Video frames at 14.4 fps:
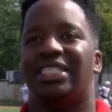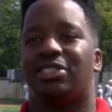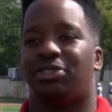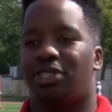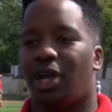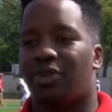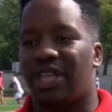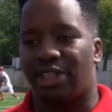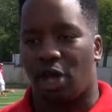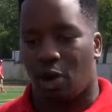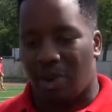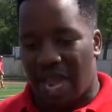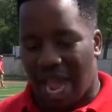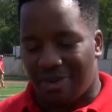Let's just know that
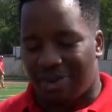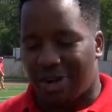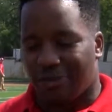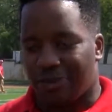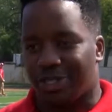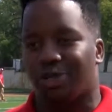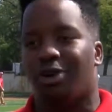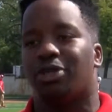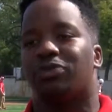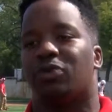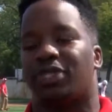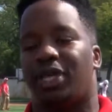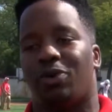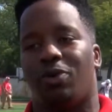though we have different
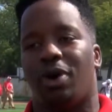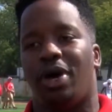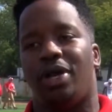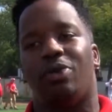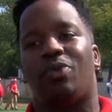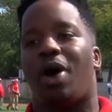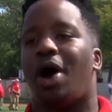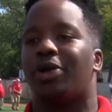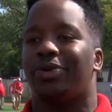schools within one, we're all